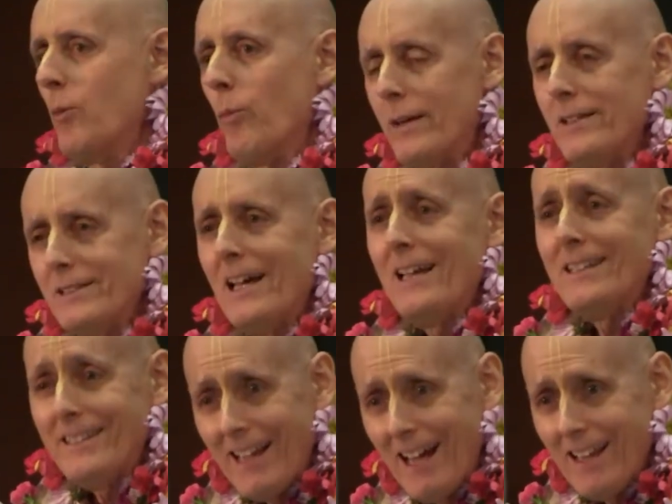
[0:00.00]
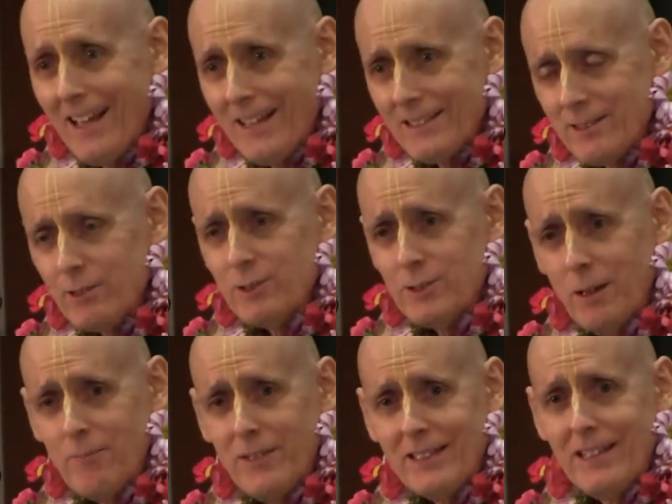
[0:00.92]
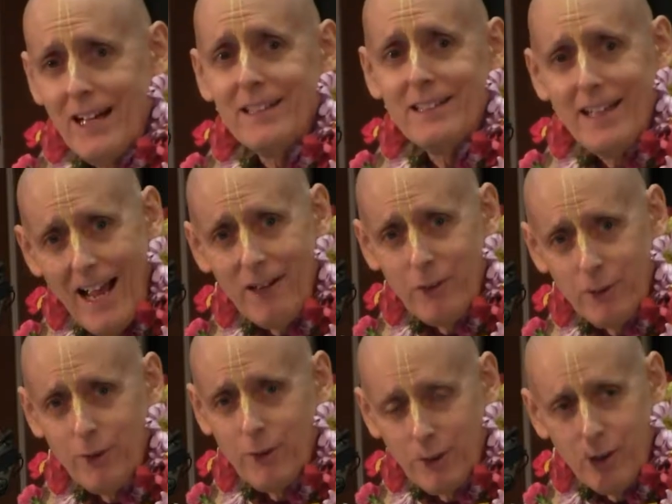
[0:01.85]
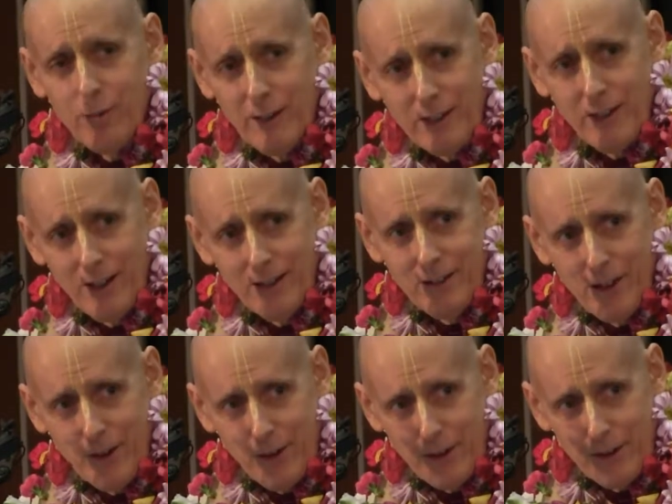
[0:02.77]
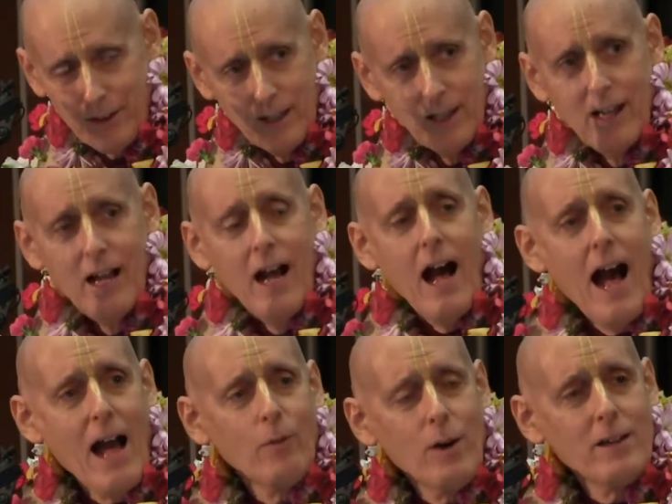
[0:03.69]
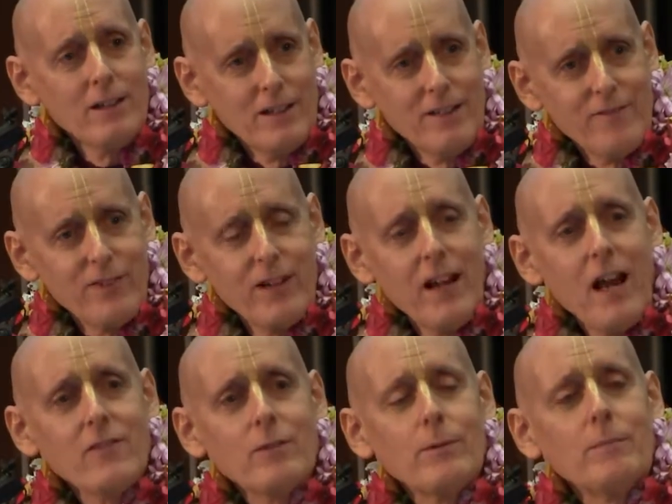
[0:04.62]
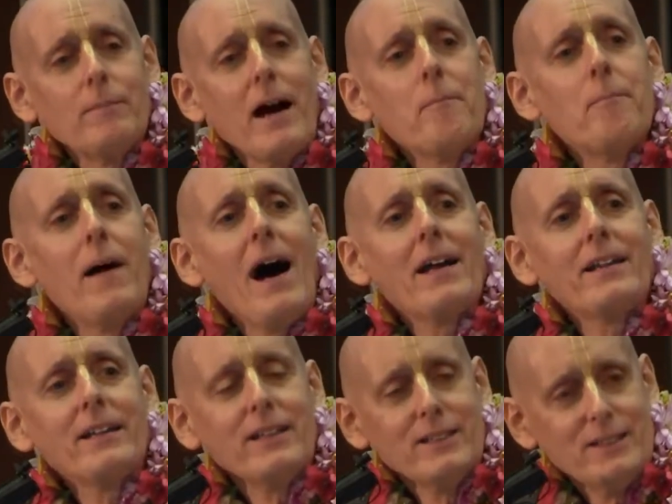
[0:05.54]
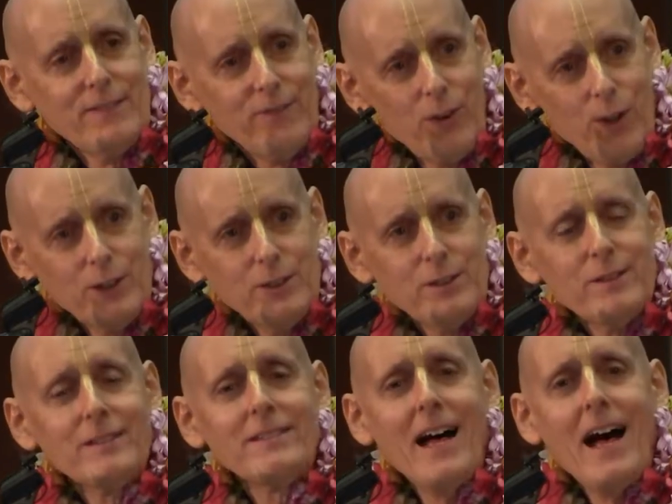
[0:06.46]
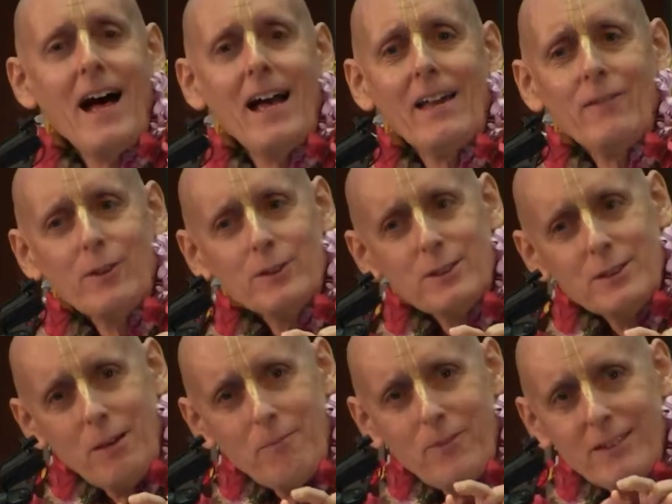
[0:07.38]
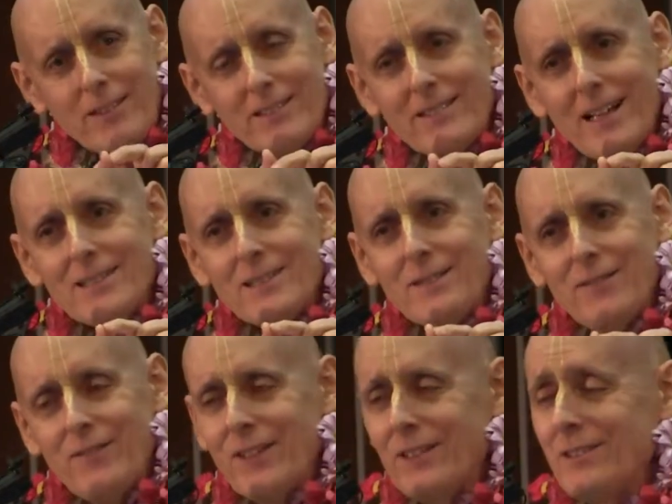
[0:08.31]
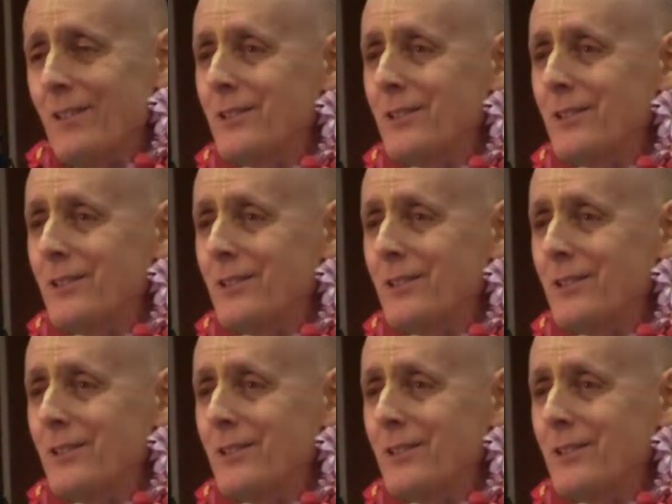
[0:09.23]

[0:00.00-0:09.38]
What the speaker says: What does that tell us? There's something unnatural going on here. I want to live forever, but my body is forced to die. There's something that doesn't fit.